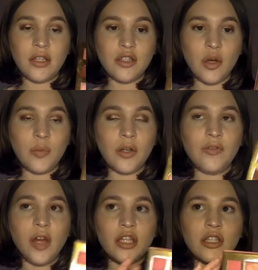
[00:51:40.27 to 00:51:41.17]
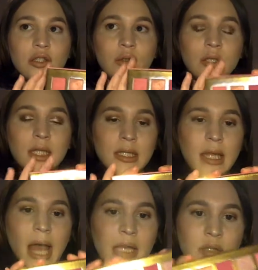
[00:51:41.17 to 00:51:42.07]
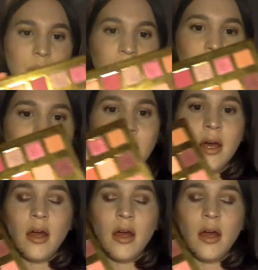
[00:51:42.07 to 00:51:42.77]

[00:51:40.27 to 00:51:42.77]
It's so beautiful. I just used this last week